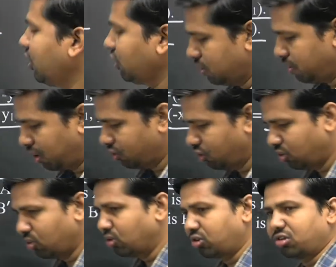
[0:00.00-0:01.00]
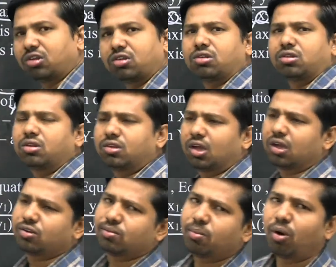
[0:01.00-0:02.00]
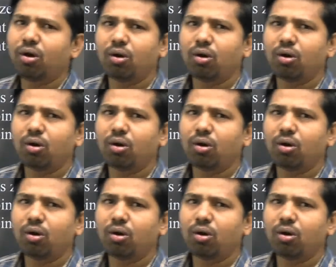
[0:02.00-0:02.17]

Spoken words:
is positive. So there's a small